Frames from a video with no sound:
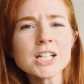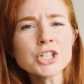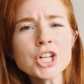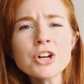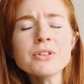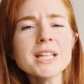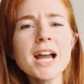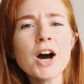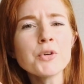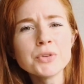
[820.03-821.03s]

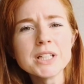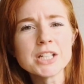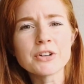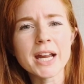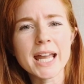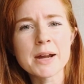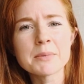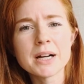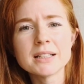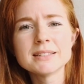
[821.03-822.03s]
generally a really great
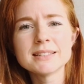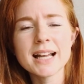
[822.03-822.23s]
camera,